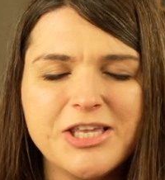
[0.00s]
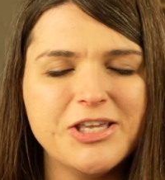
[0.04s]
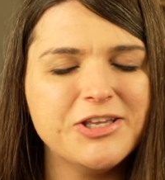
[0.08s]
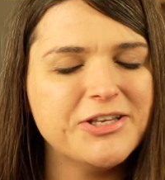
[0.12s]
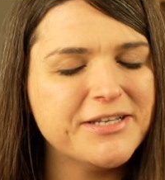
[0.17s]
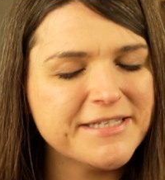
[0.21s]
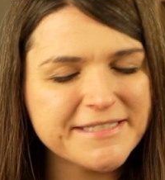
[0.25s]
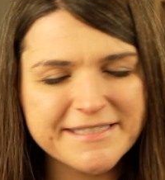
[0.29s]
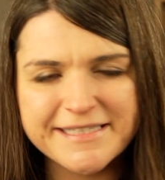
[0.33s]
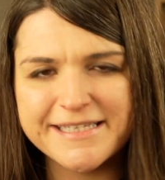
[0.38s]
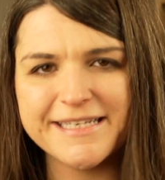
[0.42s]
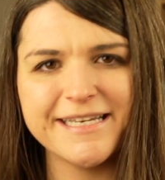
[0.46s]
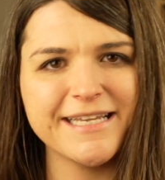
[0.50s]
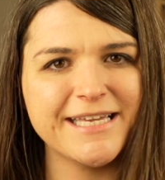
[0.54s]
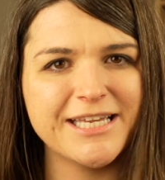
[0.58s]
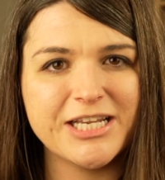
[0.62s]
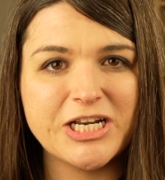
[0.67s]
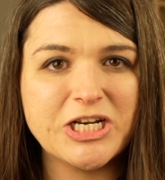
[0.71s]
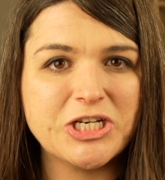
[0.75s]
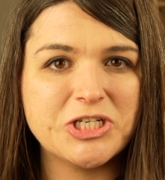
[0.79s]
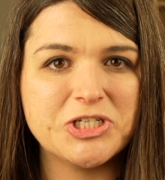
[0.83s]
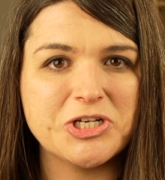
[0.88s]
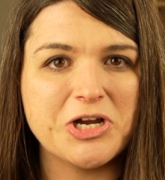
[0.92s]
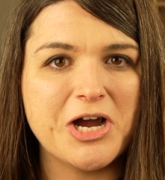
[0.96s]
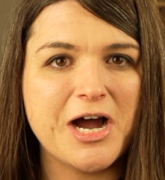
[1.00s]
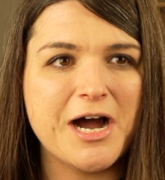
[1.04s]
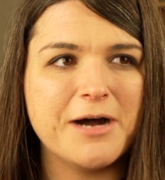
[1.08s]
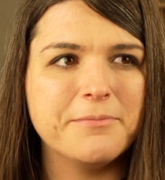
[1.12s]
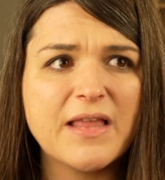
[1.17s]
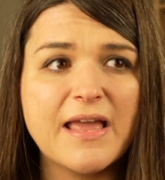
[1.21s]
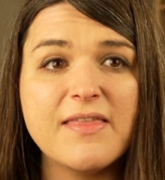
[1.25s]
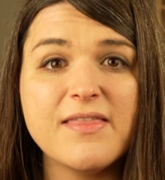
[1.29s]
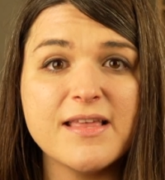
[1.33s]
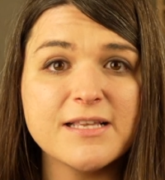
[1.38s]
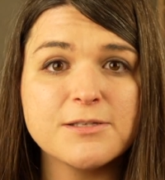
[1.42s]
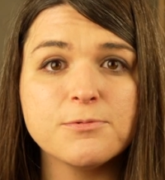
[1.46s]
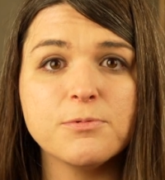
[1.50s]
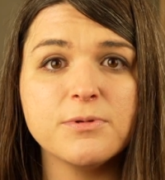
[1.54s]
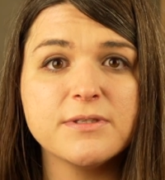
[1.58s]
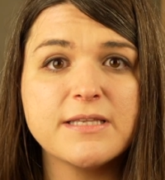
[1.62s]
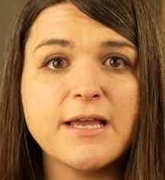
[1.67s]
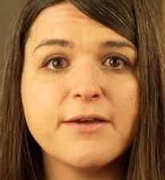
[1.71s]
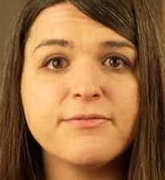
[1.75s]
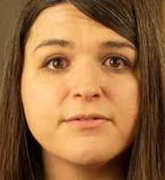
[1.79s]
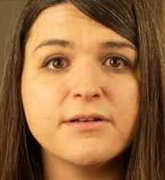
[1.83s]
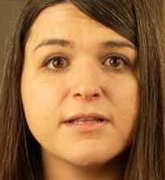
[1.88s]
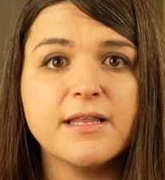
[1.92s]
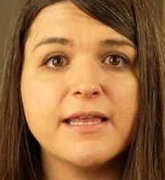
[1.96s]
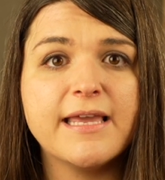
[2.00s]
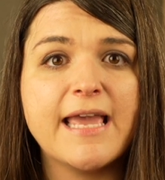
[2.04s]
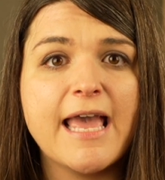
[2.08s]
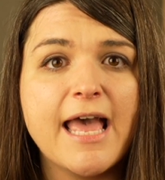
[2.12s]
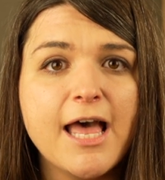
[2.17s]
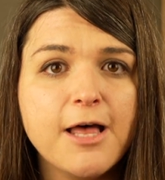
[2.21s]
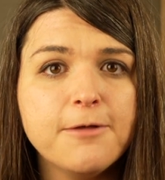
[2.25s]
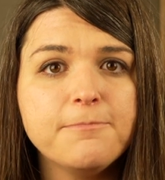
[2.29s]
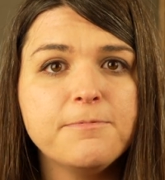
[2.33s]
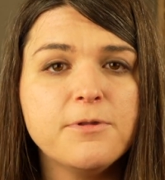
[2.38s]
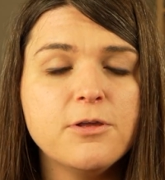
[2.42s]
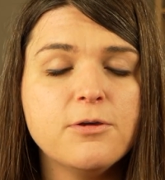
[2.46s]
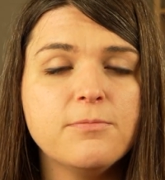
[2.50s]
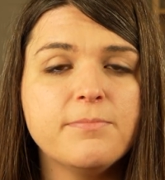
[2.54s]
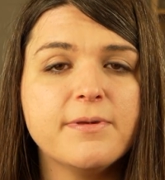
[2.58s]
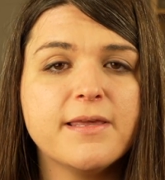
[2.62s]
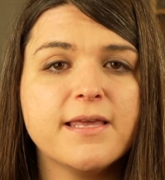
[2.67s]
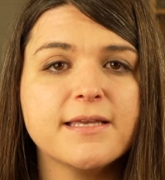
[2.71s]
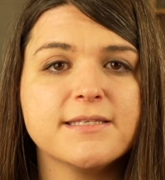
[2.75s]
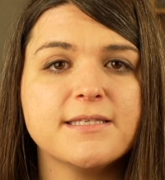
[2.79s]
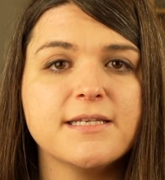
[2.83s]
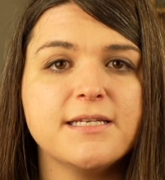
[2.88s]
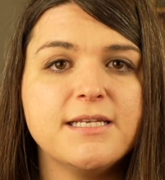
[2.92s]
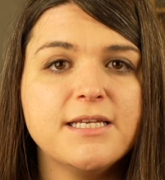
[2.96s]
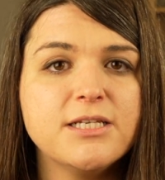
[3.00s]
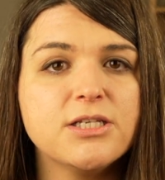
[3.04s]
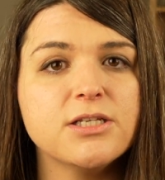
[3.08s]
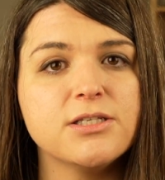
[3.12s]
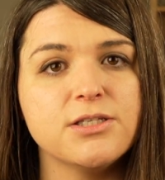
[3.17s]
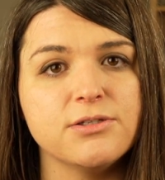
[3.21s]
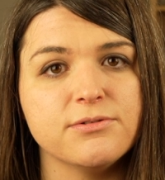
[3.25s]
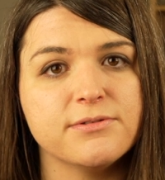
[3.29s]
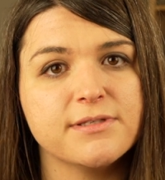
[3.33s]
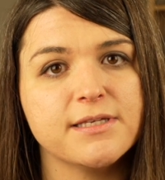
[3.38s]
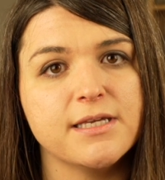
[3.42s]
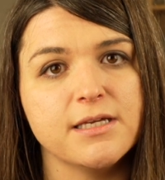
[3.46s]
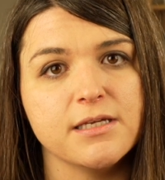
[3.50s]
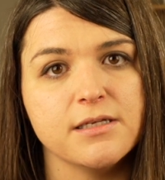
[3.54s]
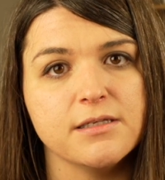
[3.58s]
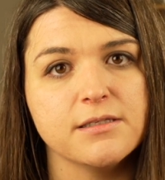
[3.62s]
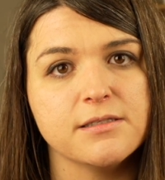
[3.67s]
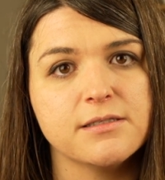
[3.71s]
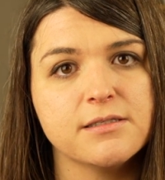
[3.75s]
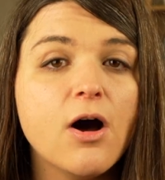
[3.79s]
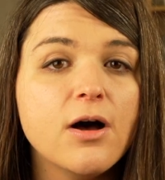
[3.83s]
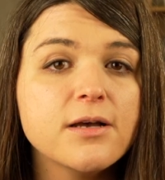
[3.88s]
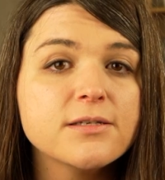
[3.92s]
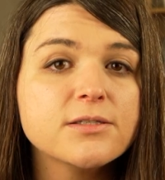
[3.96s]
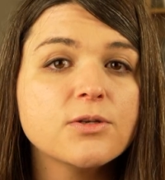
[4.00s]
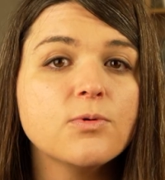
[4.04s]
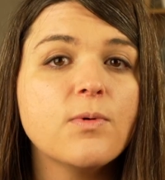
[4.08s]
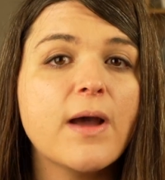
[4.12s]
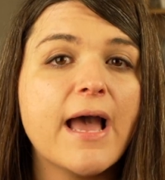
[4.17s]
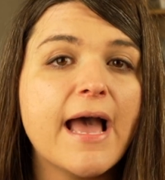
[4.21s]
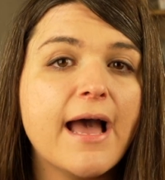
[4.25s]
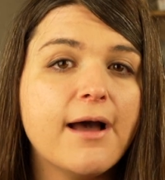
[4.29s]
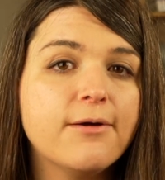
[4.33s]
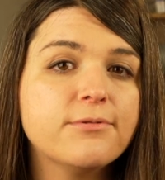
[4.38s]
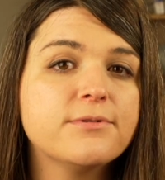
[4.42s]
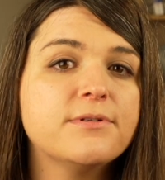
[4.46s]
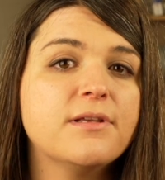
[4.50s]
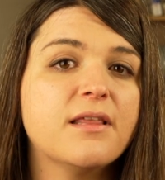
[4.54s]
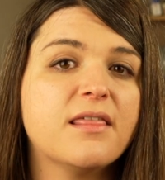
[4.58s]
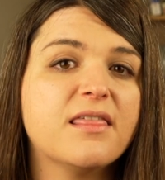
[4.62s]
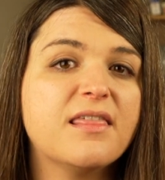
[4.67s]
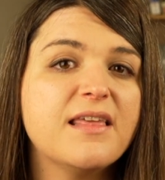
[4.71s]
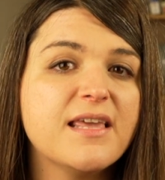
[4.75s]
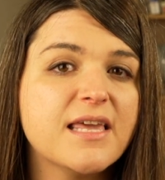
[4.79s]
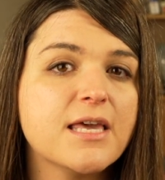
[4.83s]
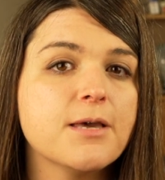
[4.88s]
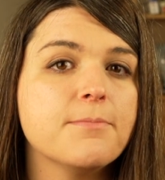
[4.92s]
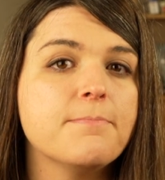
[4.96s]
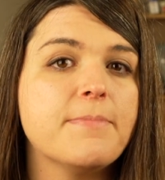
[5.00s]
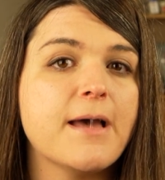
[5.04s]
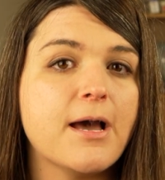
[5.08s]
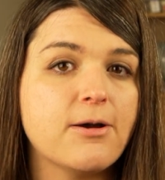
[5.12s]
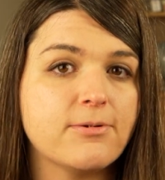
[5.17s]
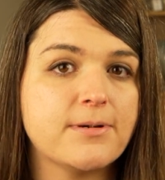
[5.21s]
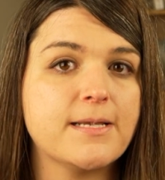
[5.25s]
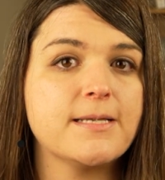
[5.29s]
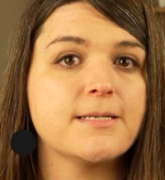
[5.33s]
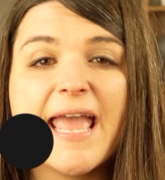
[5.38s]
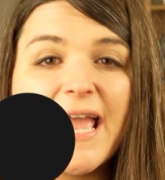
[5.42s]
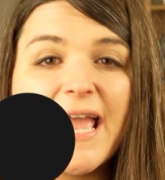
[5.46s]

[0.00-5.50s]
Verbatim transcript: You just need to get a job. And this will definitely help you because it teaches you skills. Also, how to think about it.